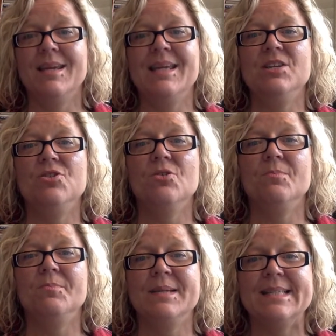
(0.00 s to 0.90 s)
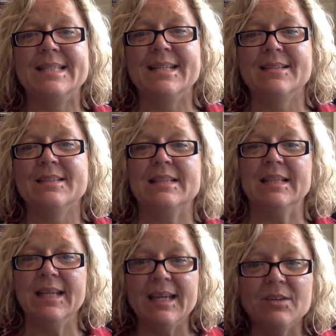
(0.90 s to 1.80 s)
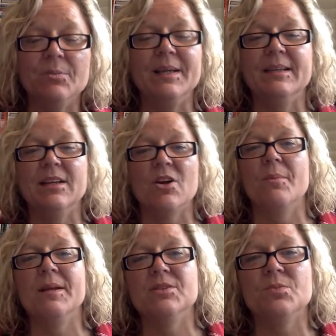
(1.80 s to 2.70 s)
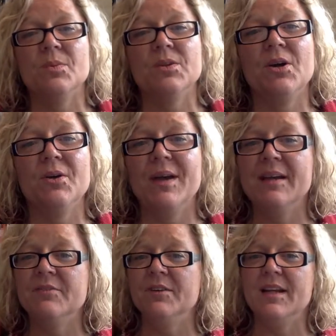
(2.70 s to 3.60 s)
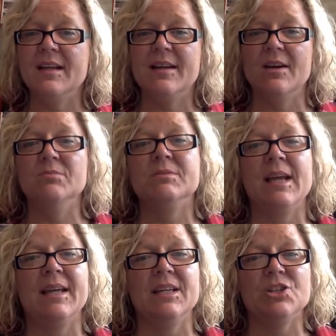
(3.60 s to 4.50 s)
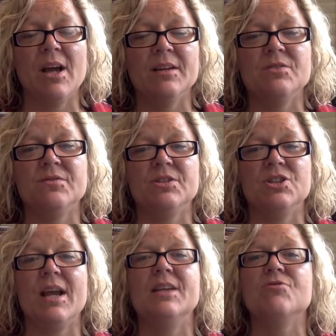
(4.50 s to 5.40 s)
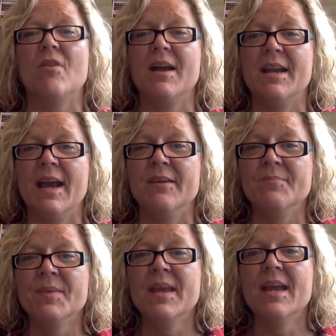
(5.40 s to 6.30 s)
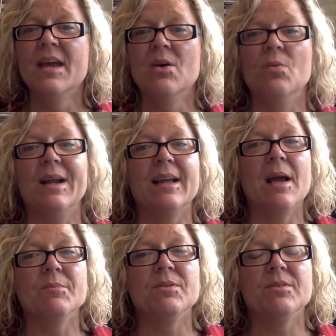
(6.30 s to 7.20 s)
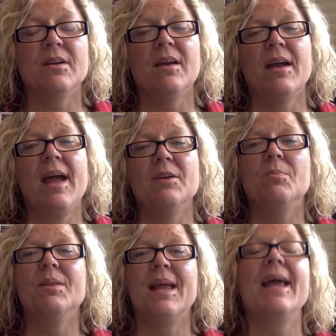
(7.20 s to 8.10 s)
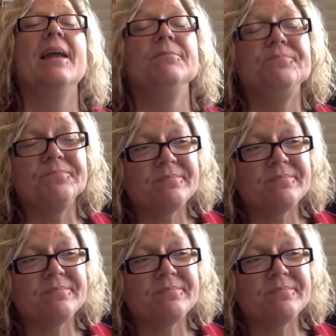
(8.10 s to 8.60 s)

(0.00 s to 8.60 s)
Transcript: in your business. The link will be in the comments below. And if you need help taking charge of the change right now, when it comes to how to plan